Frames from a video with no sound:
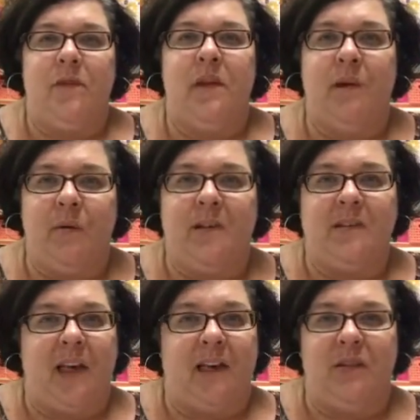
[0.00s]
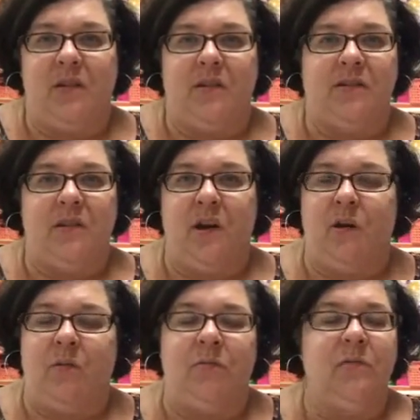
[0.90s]
you know what it's like. There is
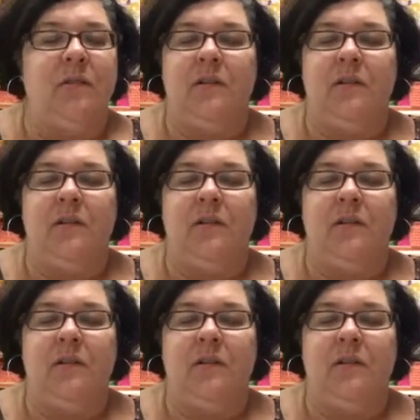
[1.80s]
no